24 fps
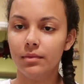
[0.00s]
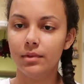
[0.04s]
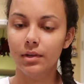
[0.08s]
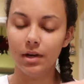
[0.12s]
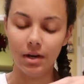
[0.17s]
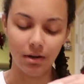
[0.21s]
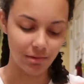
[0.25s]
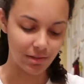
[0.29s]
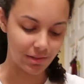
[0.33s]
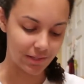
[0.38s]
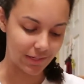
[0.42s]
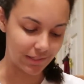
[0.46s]

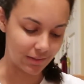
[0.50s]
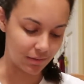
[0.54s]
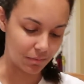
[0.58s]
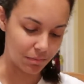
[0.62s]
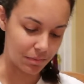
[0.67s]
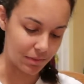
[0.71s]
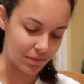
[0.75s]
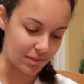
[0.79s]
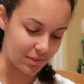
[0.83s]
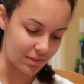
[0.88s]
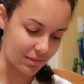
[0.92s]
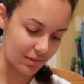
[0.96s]
I only like the
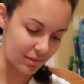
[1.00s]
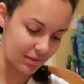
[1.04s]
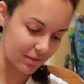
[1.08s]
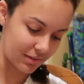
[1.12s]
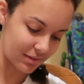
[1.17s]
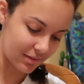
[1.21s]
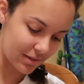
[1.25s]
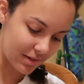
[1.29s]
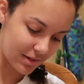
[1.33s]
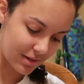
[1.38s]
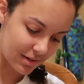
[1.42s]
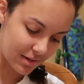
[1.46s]
biscuits.
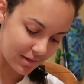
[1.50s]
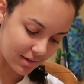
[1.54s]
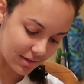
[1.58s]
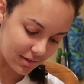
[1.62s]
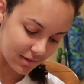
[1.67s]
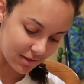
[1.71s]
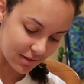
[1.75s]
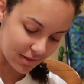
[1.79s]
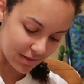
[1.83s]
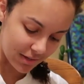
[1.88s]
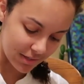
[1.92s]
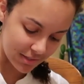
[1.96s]

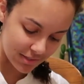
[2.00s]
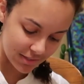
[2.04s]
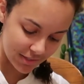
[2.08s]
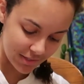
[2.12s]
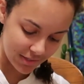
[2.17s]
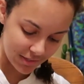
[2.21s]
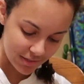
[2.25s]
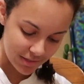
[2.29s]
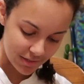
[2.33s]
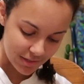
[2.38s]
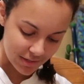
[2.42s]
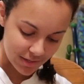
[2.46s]
Is
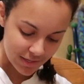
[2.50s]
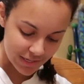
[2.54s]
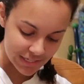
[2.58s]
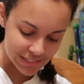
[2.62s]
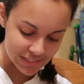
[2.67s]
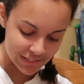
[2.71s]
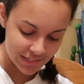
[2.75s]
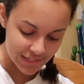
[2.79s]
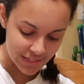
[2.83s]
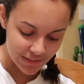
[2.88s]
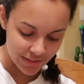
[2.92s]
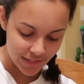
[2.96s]

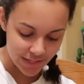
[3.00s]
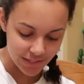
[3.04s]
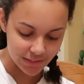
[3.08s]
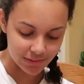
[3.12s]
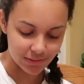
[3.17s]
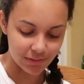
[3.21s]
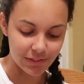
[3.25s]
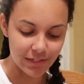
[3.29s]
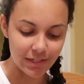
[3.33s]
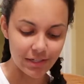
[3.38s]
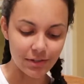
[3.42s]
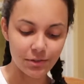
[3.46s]
it
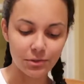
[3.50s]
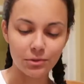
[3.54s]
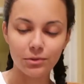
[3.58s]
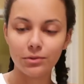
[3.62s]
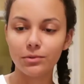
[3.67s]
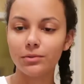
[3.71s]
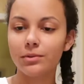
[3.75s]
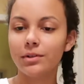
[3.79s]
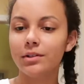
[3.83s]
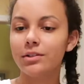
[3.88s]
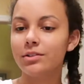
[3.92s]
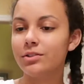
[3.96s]
like
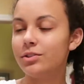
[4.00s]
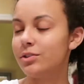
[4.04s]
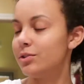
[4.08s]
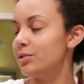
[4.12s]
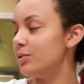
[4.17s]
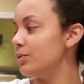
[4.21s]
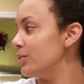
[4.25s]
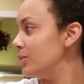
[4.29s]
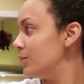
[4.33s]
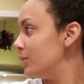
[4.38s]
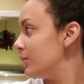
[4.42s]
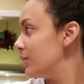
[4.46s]
legal
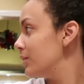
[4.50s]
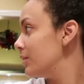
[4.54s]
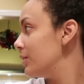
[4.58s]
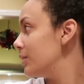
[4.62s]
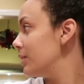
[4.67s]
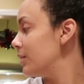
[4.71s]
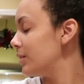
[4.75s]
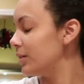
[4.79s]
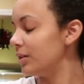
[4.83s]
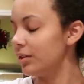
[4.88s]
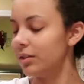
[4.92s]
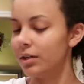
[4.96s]
to
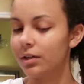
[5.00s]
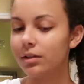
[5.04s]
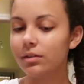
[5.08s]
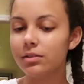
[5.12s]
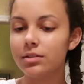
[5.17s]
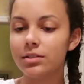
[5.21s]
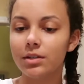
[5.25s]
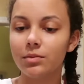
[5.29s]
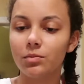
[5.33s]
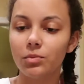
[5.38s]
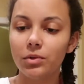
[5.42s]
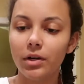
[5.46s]
go
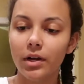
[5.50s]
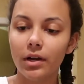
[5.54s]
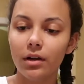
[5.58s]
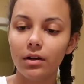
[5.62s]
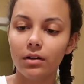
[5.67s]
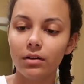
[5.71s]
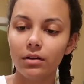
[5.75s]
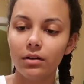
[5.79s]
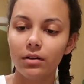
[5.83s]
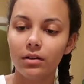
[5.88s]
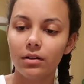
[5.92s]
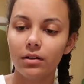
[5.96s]

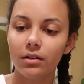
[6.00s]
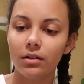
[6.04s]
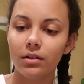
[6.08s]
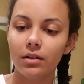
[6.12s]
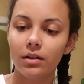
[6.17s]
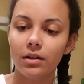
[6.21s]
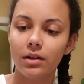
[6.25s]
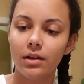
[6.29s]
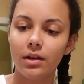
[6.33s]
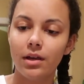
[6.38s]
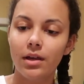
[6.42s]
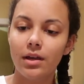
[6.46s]
somewhere
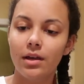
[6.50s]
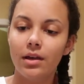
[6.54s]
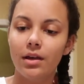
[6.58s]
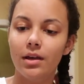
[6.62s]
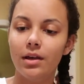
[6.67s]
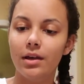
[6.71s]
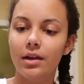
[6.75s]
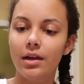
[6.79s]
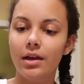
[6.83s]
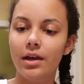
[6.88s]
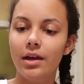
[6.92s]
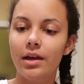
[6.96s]

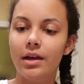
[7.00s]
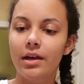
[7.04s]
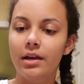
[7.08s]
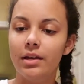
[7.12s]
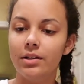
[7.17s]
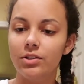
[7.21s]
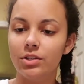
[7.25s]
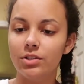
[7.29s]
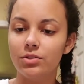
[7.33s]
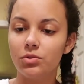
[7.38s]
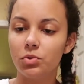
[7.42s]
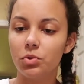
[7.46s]

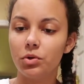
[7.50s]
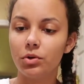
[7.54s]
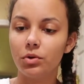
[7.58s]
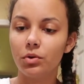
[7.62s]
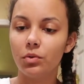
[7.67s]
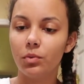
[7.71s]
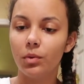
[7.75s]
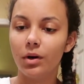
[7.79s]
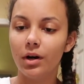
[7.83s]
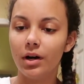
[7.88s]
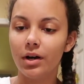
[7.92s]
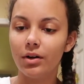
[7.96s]
and just
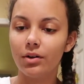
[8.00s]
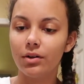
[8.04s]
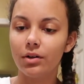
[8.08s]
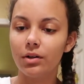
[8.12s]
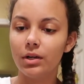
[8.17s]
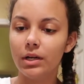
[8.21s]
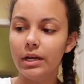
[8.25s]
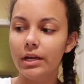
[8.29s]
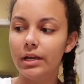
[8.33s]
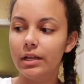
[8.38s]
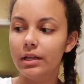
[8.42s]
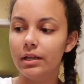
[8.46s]
order water
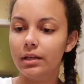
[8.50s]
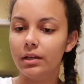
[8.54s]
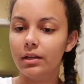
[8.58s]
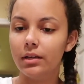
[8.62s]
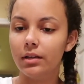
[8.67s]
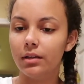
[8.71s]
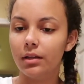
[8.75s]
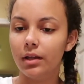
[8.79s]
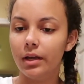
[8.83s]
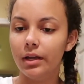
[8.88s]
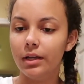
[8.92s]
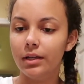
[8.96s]

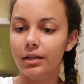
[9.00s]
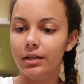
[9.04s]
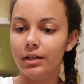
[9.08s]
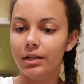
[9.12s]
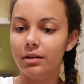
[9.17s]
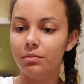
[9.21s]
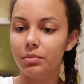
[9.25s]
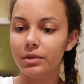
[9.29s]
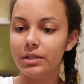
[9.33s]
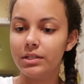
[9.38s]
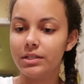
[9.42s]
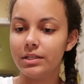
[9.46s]
and like
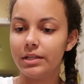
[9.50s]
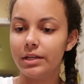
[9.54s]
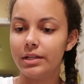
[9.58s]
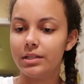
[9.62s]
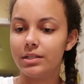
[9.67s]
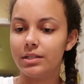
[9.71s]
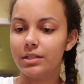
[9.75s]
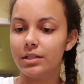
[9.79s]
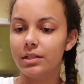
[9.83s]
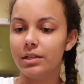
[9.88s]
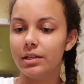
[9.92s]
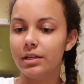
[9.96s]
get
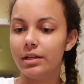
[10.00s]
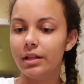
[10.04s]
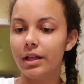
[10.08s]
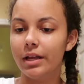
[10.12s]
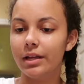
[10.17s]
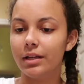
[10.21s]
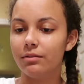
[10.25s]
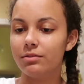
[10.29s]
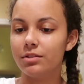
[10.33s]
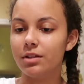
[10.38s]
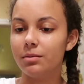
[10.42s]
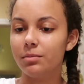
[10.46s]
biscuits and then
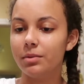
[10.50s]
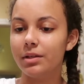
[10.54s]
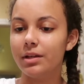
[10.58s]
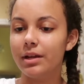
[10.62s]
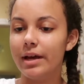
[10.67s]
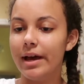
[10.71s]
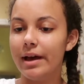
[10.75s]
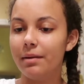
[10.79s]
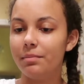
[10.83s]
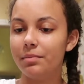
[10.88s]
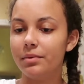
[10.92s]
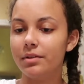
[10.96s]
like if something
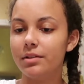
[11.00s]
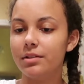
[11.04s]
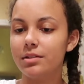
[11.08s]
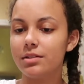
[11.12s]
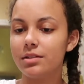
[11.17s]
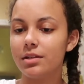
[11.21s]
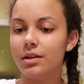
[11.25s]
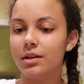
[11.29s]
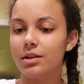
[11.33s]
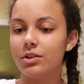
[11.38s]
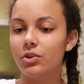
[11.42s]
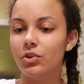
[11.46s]

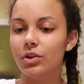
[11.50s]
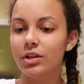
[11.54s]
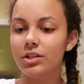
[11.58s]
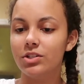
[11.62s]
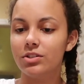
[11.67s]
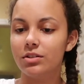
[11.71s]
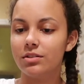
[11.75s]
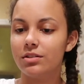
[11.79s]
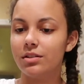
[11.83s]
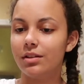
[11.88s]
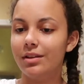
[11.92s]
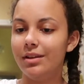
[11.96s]
happens you can
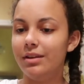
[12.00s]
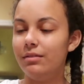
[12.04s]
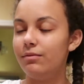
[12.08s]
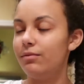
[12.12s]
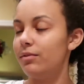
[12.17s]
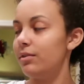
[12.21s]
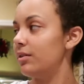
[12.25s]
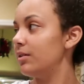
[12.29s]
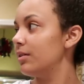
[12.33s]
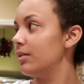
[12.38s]
just leave?